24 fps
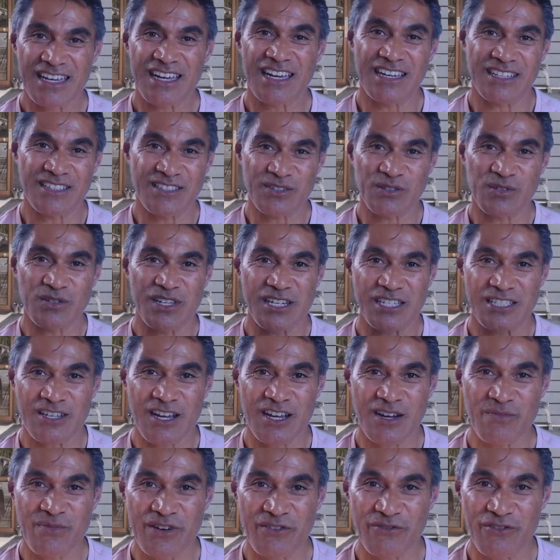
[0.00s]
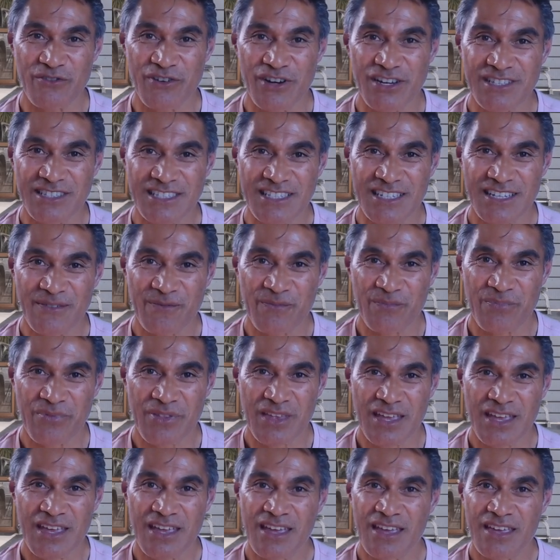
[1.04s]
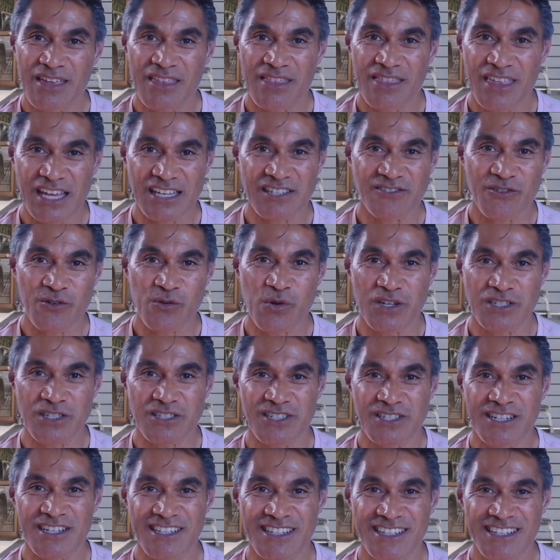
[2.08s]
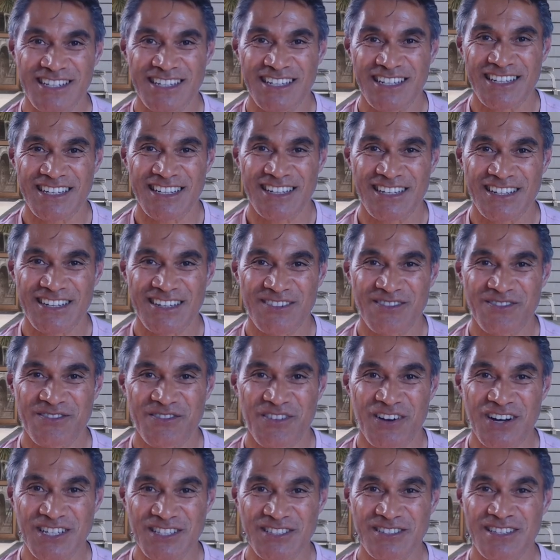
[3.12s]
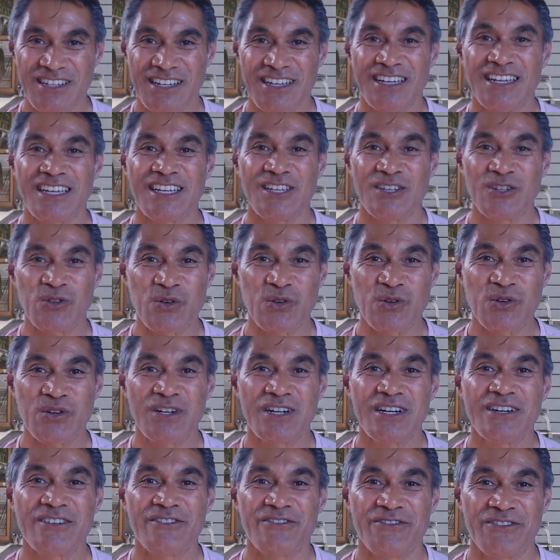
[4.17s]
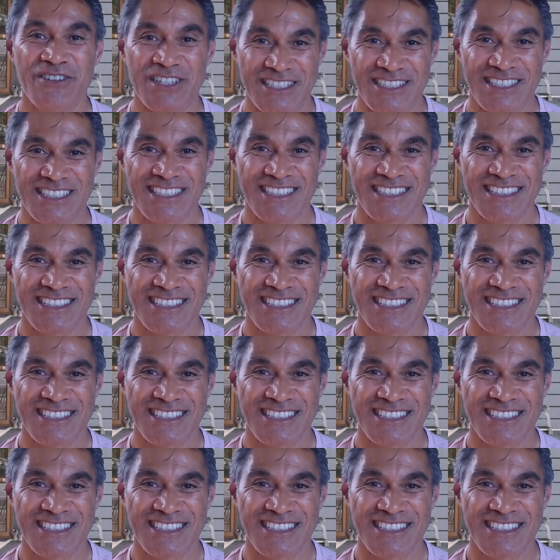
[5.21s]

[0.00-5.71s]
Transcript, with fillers: Until next time, my friends, thanks for watching. Find your fit.